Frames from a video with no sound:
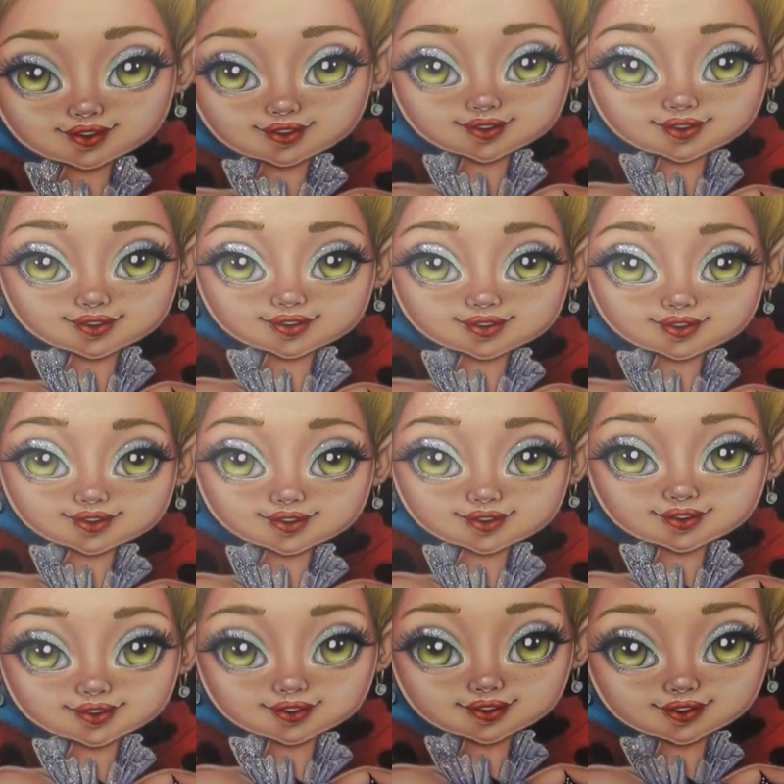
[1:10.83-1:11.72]
and
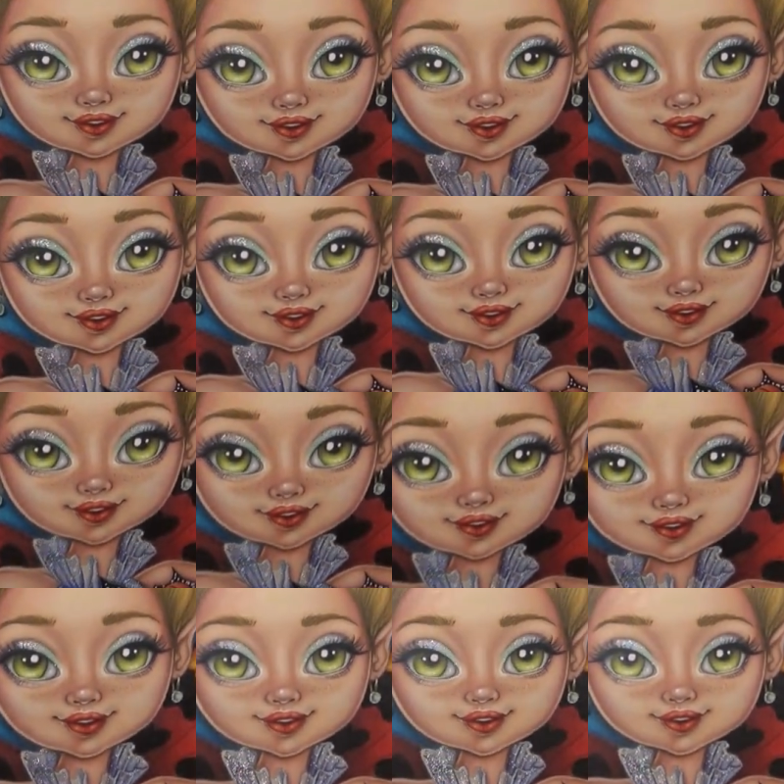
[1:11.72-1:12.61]
I
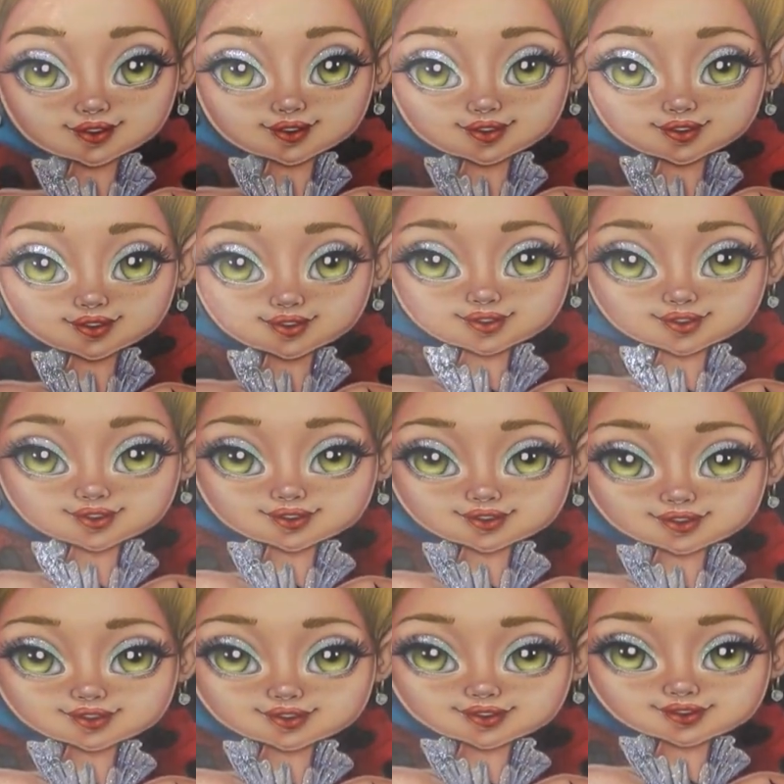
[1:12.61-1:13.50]
finished this whip
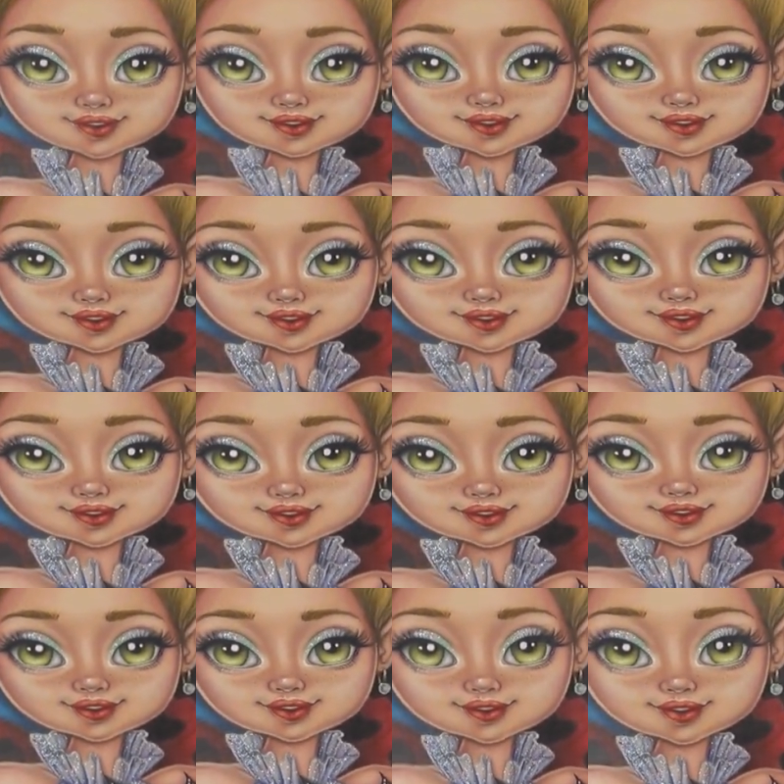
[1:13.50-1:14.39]
here, which was
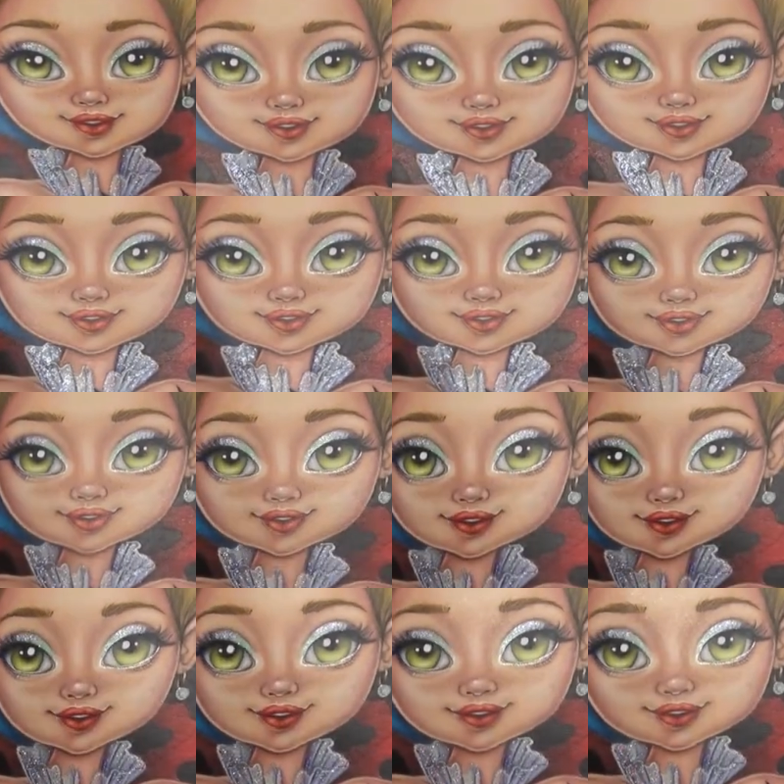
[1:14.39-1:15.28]
also
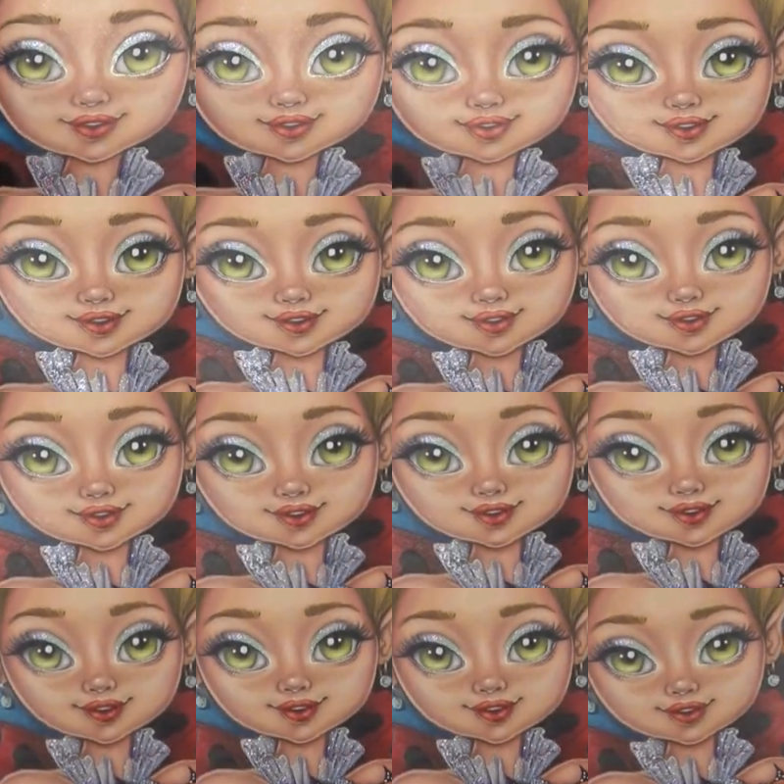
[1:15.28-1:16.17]

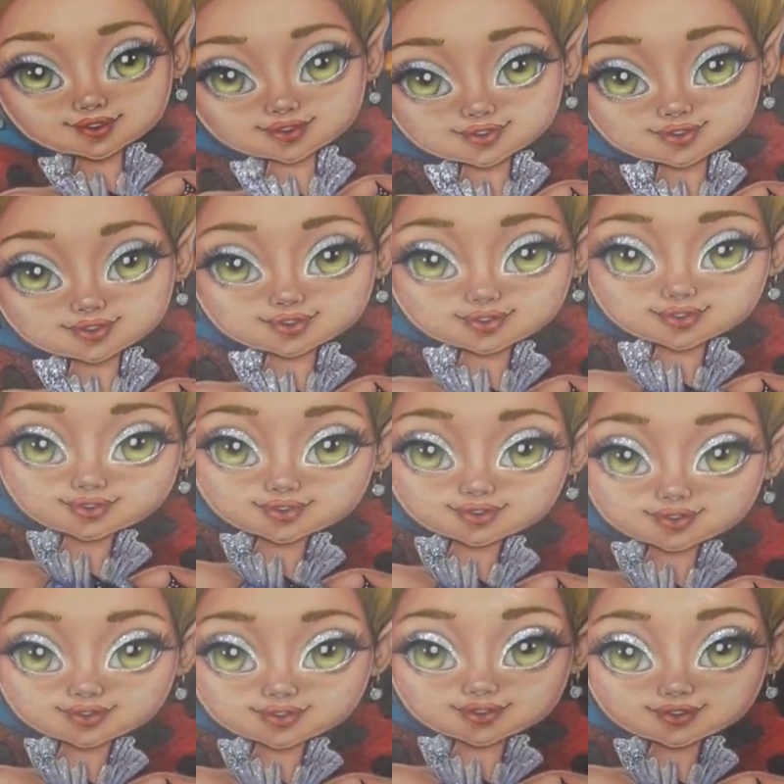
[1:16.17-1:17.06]
a
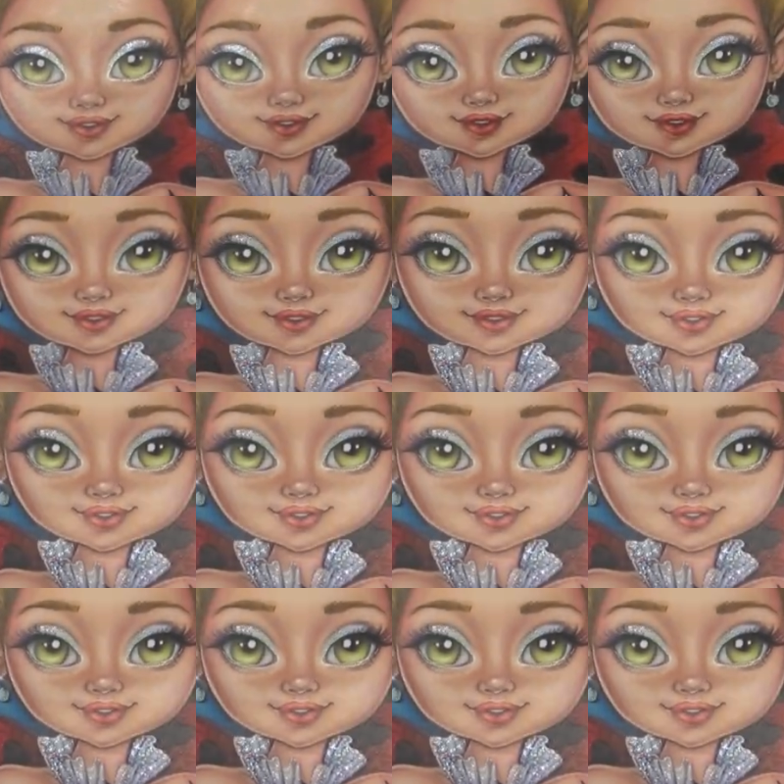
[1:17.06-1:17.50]
long-standing whip,